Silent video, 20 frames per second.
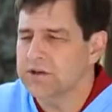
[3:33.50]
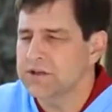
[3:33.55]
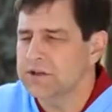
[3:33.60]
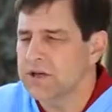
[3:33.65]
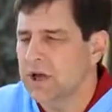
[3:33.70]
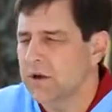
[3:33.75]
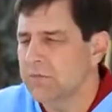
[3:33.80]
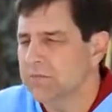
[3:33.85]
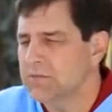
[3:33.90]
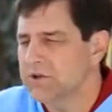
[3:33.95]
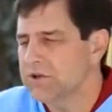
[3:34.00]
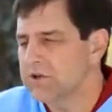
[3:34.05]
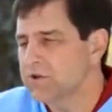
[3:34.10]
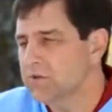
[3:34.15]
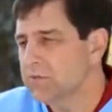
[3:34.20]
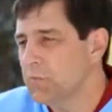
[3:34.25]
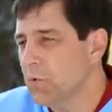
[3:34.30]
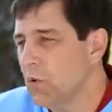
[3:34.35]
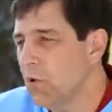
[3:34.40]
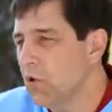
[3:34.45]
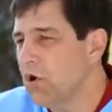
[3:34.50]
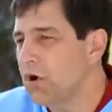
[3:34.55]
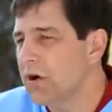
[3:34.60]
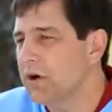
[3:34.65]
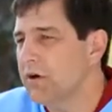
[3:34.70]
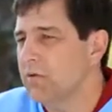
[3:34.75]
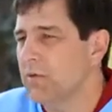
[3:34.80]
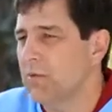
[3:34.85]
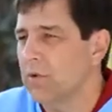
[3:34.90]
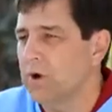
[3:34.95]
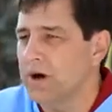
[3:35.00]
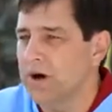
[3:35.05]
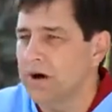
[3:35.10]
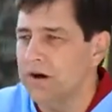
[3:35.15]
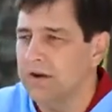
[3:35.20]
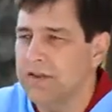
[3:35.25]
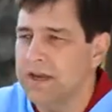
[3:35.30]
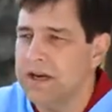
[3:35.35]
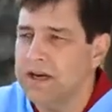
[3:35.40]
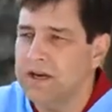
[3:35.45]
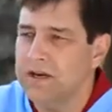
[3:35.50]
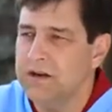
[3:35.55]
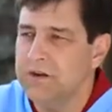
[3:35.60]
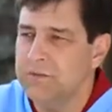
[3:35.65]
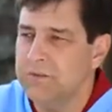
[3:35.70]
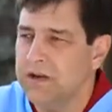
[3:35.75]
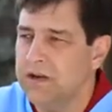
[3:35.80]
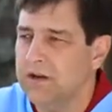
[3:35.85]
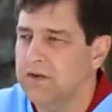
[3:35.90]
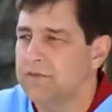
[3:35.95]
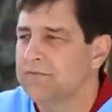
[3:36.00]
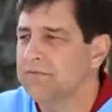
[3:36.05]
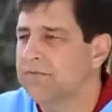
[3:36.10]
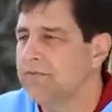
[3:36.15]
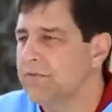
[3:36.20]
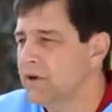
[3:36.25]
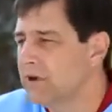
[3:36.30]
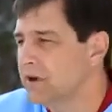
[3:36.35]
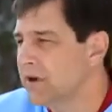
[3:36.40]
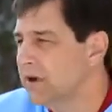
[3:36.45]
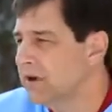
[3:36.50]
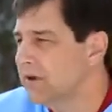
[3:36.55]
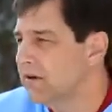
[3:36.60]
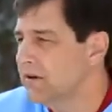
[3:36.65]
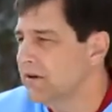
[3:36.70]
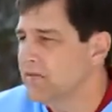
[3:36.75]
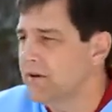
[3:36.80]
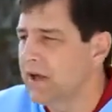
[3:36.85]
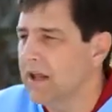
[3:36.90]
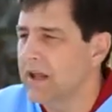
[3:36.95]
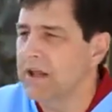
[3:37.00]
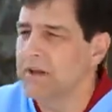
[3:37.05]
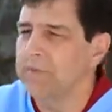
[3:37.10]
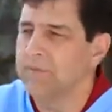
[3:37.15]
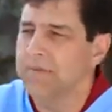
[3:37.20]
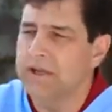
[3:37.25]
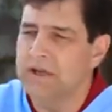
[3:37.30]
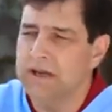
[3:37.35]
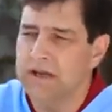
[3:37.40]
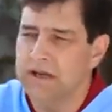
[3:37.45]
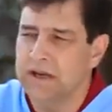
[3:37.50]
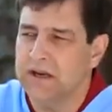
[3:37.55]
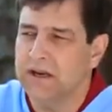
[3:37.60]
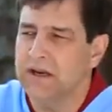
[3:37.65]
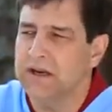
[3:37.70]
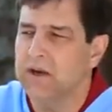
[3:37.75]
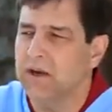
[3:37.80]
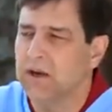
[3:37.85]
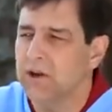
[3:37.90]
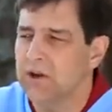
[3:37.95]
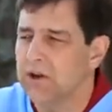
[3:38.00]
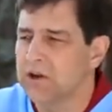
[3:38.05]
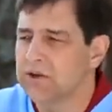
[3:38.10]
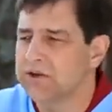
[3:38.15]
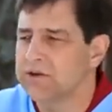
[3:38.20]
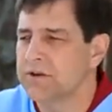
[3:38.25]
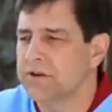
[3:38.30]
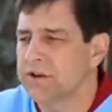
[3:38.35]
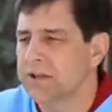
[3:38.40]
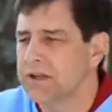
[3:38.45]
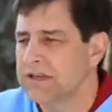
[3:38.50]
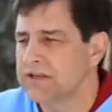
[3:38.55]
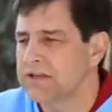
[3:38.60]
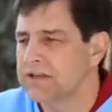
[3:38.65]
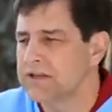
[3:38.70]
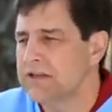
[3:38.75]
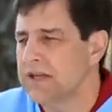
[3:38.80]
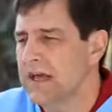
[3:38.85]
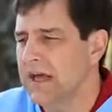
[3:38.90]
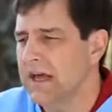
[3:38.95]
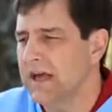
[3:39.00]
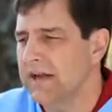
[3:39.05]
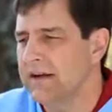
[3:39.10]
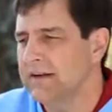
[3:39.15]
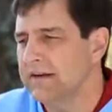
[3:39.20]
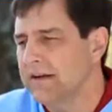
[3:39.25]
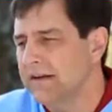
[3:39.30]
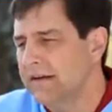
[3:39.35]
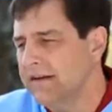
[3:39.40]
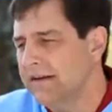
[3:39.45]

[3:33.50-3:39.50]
some sport where they need to be fully developed, and and those are things that